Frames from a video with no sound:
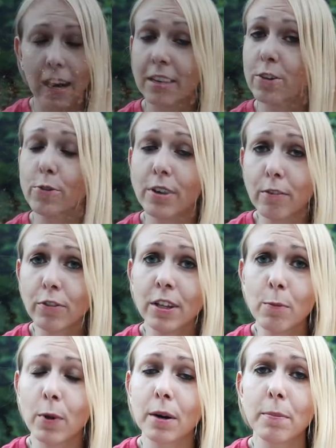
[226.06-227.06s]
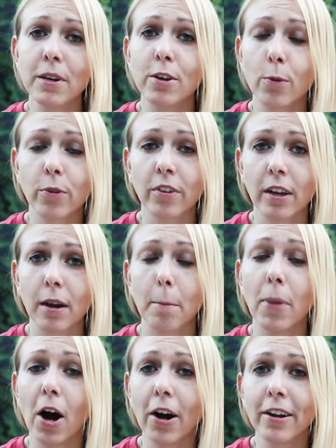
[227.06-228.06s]
And you definitely want to be using
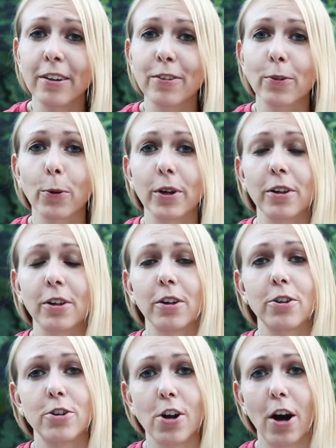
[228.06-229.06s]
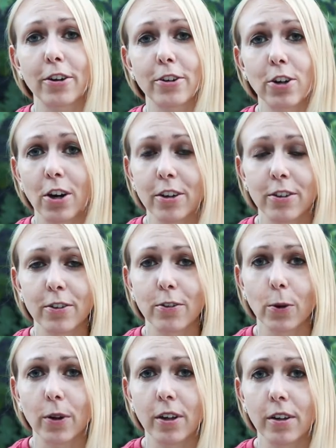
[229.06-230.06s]
potting soil, not garden soil.